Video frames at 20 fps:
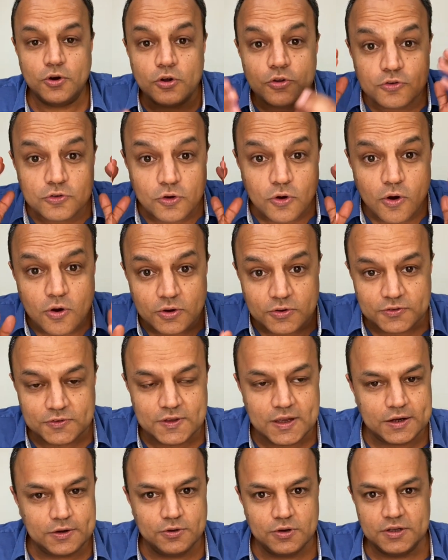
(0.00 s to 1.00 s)
or songs
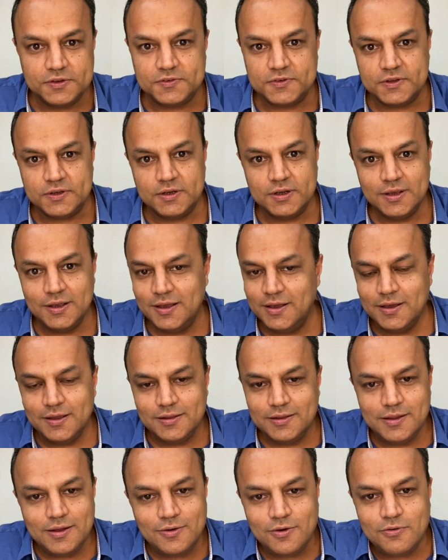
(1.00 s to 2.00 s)
that you listen,
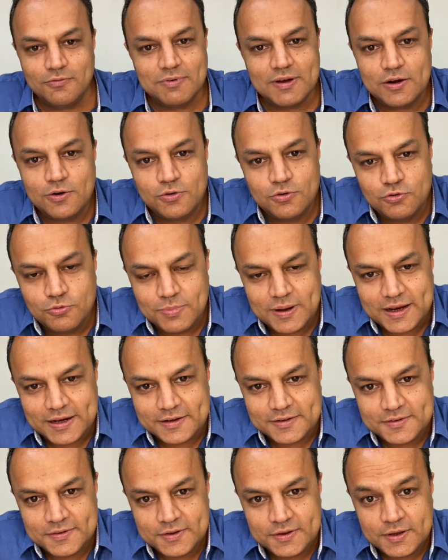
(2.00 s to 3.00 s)
they're not 1 or 2
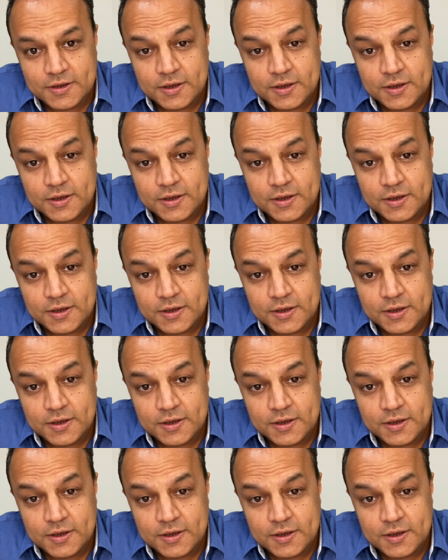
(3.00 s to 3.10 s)
bytes.